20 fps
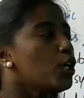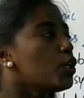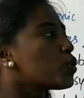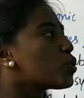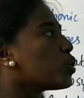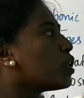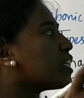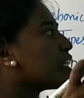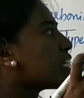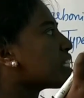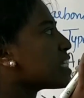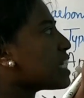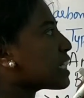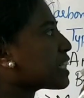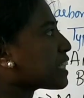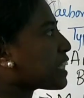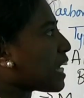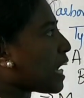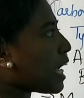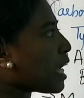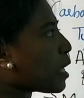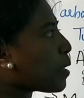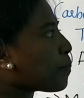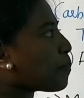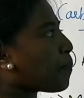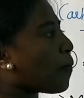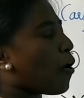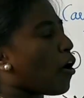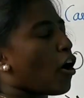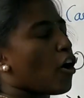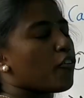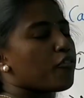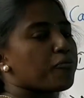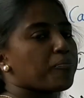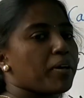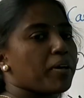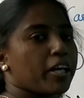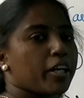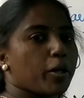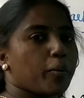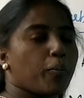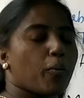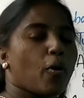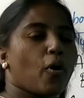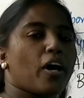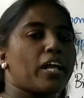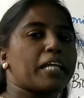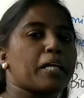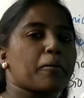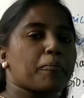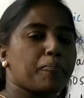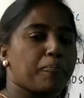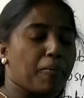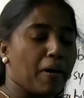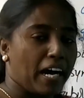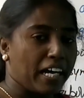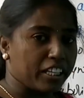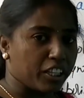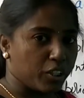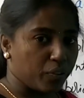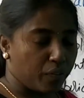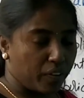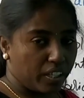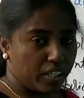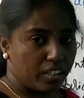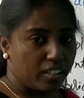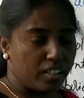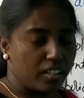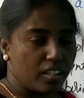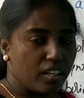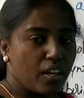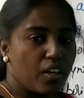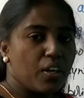So it is a type of metabolic pathway